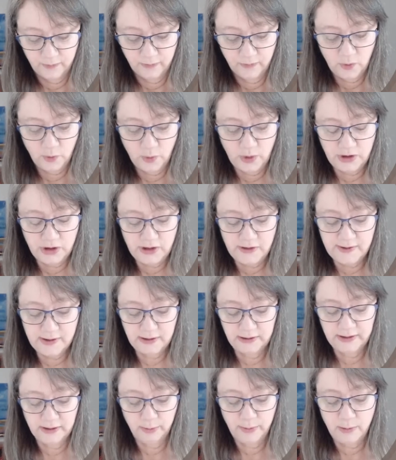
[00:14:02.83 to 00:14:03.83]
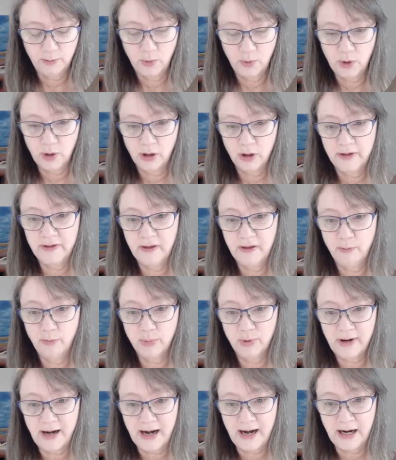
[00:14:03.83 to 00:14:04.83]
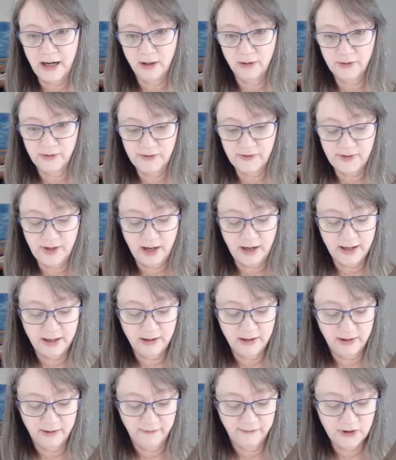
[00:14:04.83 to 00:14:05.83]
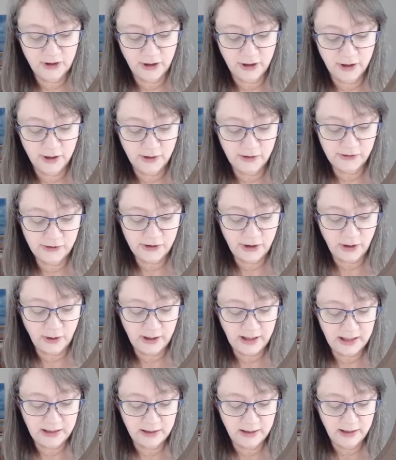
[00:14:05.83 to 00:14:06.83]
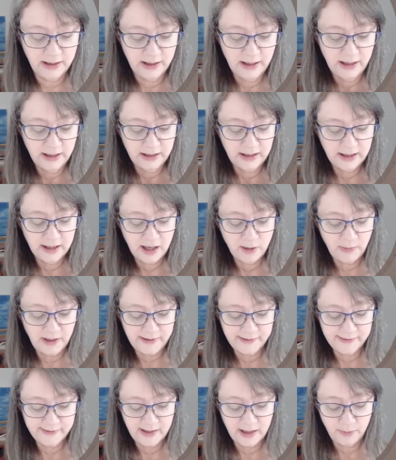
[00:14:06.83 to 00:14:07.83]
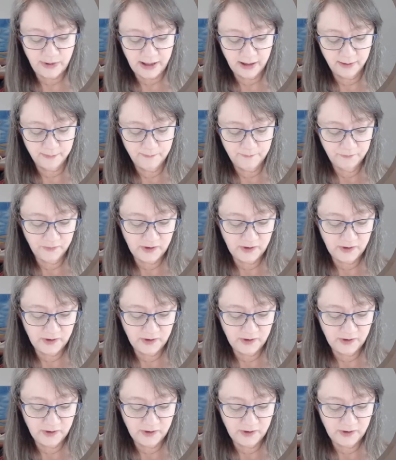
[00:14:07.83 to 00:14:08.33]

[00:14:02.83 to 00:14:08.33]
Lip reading: which is a little bit more on the brown side of darks. So I can keep my sepia.